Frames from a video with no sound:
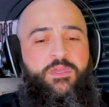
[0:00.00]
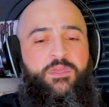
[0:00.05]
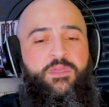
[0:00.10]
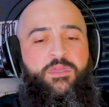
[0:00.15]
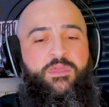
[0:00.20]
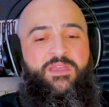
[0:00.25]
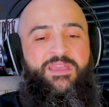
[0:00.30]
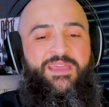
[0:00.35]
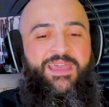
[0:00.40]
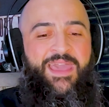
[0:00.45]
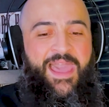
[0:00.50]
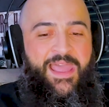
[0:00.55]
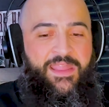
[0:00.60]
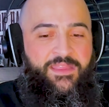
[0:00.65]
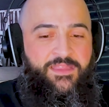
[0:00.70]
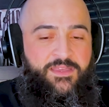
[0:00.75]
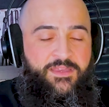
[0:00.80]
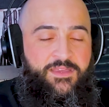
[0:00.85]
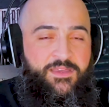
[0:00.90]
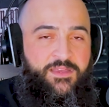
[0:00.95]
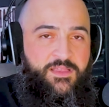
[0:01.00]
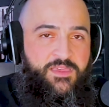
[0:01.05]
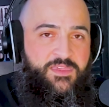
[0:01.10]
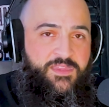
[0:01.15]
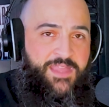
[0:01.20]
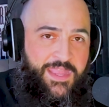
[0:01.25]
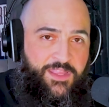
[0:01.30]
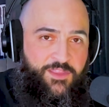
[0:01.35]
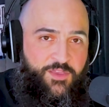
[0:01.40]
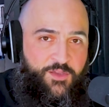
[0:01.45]
And stay
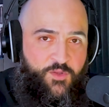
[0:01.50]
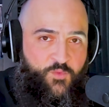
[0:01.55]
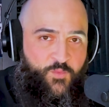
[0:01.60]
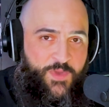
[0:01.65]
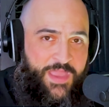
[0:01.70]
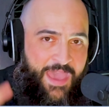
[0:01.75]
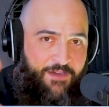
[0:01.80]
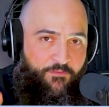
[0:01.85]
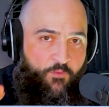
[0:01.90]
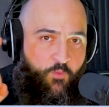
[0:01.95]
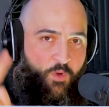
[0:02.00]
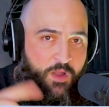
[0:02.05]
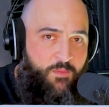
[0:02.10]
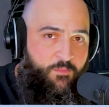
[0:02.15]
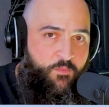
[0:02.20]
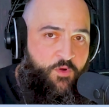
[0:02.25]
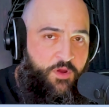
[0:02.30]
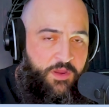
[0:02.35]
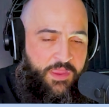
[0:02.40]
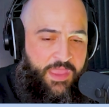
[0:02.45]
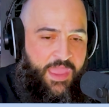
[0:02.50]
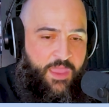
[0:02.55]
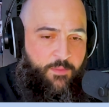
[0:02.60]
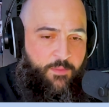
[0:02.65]
tuned. We have one more game.